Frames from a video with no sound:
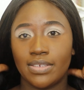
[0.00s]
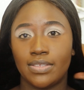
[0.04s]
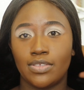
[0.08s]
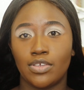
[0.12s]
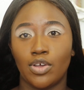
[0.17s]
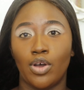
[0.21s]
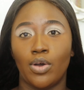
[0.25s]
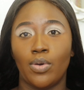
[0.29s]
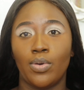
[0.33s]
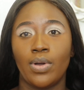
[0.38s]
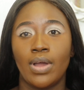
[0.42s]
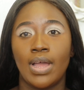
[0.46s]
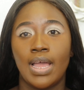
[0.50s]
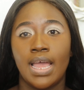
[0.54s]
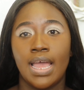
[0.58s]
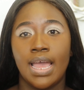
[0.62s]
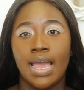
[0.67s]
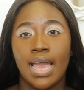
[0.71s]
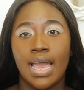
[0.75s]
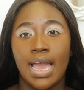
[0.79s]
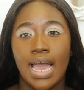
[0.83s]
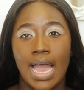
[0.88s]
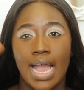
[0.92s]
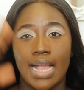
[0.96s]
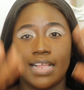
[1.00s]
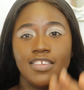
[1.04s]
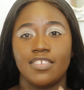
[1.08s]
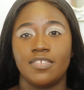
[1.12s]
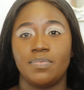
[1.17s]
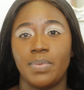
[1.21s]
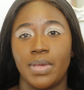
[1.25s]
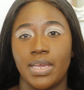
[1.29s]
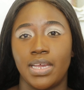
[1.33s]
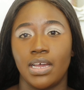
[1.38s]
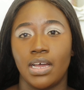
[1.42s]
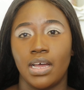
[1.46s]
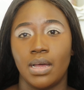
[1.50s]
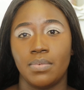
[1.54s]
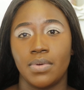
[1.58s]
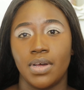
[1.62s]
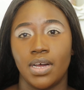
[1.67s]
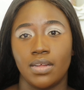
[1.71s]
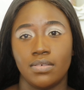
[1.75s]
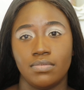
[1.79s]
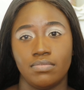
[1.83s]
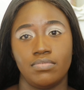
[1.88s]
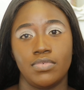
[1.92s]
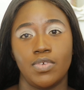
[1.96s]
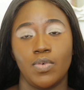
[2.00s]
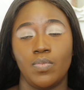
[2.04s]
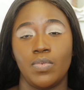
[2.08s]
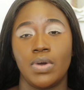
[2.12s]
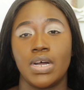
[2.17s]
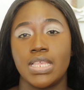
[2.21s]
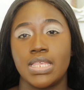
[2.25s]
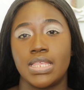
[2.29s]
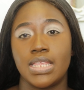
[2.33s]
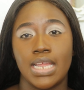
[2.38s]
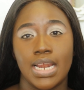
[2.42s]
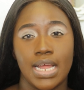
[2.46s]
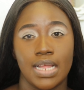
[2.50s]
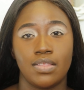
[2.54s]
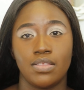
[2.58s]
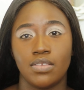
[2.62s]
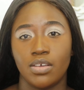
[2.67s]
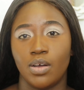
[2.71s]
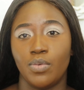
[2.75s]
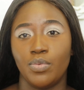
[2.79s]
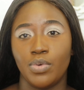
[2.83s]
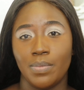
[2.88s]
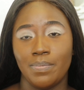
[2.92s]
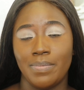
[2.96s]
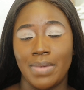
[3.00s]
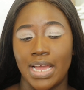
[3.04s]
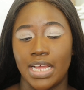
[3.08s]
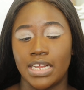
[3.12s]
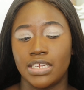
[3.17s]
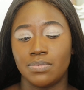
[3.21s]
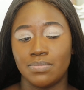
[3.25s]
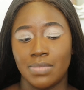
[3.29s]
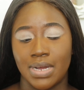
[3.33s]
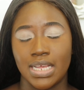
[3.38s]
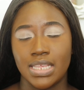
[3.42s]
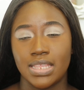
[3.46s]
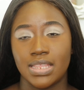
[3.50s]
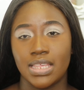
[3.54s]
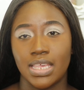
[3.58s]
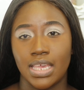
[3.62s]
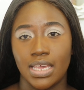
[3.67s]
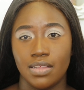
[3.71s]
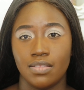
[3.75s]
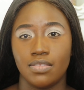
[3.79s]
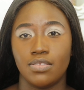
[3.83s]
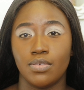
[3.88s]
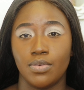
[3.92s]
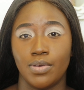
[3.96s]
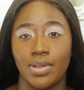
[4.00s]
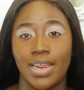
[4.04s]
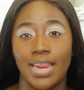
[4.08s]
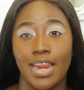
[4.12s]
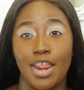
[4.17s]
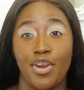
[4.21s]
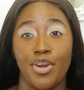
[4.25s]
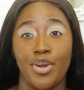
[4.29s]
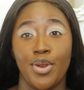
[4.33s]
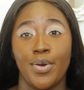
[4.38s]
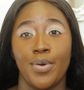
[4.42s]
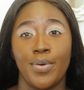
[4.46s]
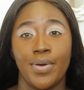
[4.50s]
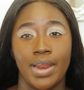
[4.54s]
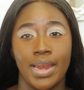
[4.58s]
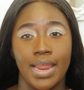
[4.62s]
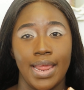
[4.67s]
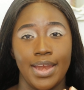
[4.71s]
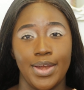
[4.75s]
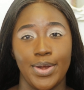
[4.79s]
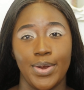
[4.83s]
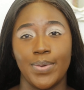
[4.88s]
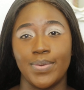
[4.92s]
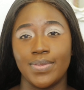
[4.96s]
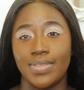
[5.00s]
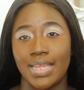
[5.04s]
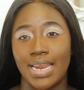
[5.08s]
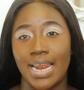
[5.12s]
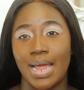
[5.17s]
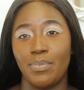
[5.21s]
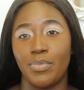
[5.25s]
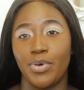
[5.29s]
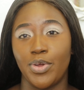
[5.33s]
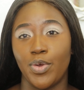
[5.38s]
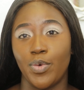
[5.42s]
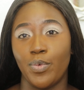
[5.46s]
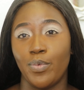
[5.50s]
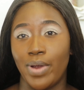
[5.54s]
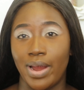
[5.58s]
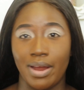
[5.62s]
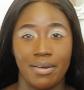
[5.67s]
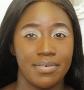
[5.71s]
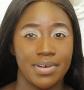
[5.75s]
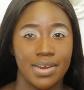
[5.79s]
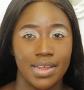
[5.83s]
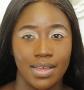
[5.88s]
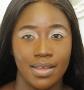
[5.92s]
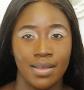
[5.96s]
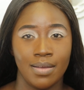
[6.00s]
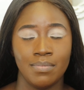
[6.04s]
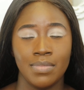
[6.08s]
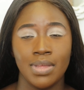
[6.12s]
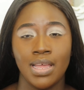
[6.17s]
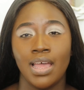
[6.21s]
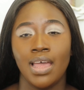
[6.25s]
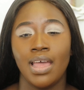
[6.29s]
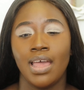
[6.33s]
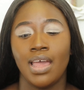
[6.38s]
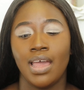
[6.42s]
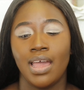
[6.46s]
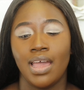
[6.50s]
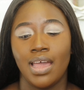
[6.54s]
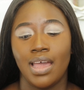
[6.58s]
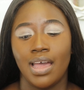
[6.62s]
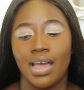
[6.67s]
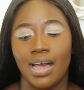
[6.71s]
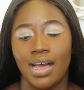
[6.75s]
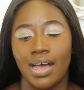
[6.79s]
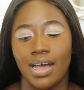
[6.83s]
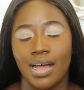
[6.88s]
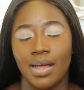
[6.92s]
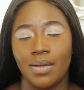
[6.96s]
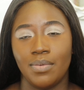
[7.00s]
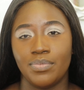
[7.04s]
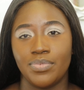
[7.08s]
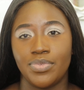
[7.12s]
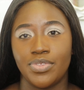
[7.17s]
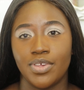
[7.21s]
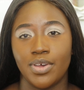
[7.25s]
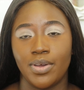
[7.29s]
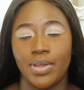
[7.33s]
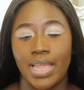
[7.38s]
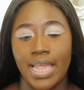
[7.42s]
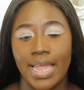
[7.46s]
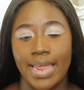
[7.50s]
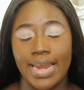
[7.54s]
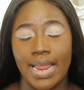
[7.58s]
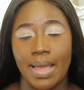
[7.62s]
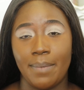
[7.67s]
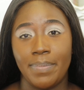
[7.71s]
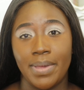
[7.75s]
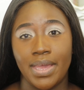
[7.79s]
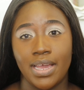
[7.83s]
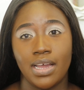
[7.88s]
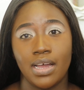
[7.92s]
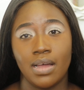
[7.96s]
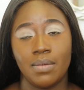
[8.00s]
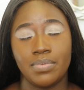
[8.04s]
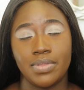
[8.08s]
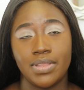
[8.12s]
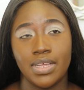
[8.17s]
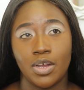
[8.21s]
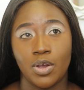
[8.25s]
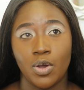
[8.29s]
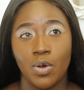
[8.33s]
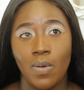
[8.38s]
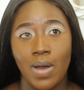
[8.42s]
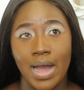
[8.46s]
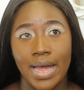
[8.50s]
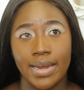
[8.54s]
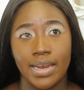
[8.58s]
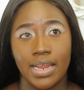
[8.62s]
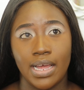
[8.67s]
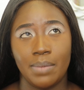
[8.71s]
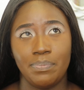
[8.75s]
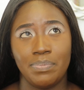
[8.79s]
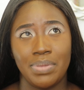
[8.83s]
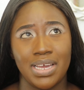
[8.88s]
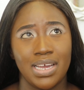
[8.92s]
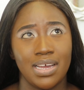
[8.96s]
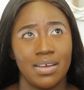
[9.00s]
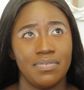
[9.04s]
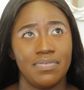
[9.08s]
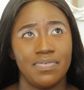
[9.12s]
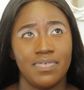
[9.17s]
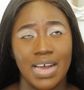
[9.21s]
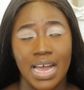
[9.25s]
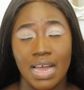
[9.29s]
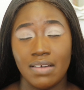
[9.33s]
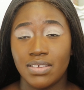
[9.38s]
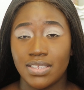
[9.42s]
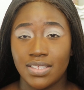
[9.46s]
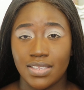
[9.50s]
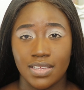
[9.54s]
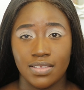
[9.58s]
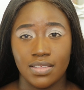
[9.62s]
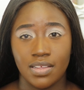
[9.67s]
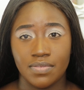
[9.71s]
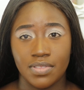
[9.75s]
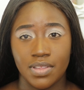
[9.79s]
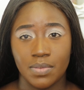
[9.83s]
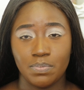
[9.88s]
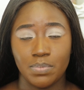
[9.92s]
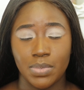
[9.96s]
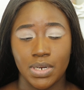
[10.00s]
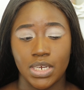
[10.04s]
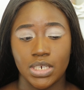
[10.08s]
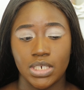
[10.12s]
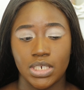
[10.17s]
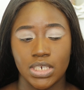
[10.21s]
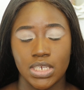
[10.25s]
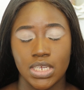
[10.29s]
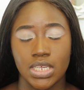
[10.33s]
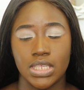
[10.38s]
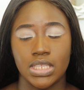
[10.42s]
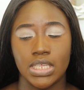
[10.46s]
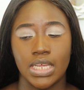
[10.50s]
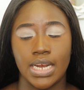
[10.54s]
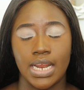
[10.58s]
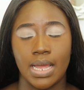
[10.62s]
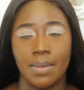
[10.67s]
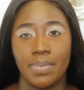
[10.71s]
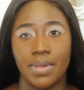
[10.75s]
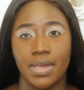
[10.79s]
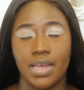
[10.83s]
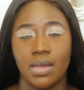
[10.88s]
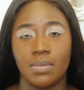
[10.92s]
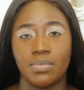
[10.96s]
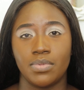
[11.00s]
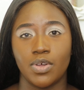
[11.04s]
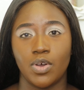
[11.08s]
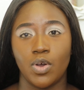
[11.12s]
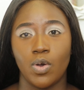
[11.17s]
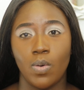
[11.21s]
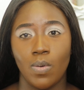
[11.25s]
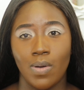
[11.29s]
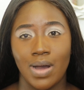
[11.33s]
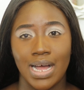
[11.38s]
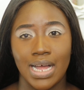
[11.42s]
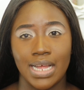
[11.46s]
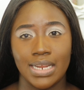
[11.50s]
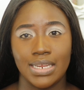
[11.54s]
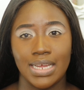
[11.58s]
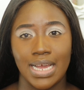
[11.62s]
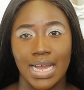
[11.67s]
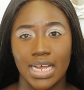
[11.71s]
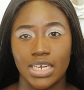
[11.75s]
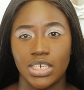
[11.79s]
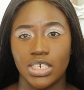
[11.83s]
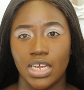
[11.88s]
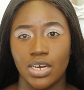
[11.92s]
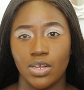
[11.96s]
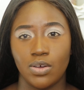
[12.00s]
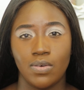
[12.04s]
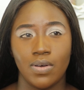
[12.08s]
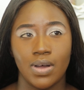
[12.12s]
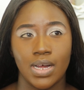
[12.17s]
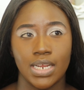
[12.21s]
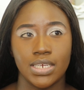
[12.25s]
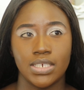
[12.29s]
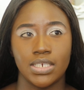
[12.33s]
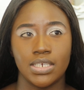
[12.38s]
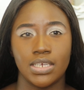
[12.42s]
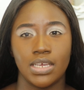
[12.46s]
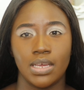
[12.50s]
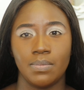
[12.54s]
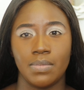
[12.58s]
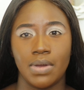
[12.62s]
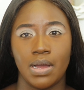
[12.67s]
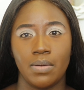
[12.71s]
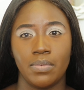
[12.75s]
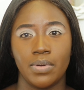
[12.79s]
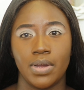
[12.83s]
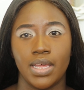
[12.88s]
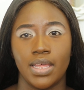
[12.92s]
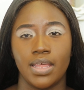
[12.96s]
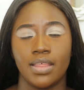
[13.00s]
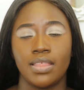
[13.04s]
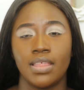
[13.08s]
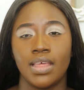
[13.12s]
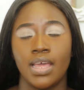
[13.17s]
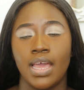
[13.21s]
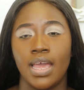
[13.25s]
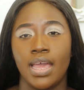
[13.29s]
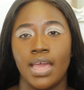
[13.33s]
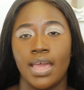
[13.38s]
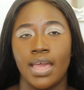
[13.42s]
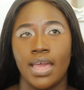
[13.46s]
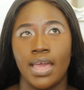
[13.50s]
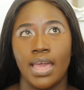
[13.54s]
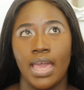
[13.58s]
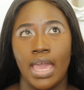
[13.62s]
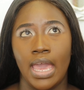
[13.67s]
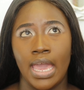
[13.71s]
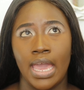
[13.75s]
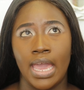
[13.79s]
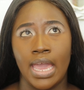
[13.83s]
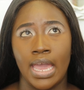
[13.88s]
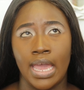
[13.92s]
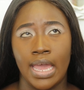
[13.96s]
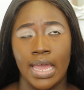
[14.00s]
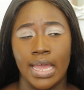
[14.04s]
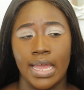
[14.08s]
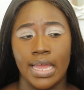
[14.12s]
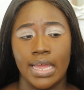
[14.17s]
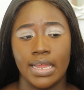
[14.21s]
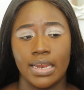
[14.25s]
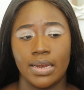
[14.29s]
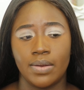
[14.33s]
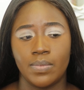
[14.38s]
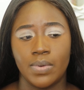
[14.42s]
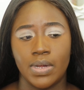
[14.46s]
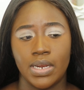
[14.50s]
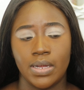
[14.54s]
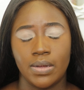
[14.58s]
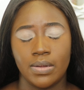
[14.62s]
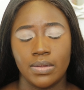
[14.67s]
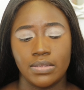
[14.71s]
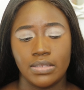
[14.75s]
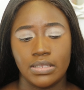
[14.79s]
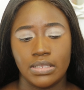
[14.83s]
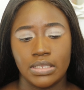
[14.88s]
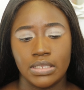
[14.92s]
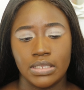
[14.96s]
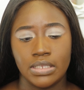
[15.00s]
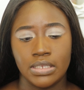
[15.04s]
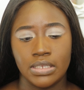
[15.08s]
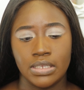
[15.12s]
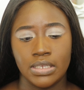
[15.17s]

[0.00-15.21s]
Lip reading: So I just pick up the ones that I thought would match my skin tone and knows that I'm gonna wear them. So yeah, and I pick up the quad. I pick up 5 or 6 of the blushes, and I pick up the quad, the eyeshadow quad that she came out with. And what else?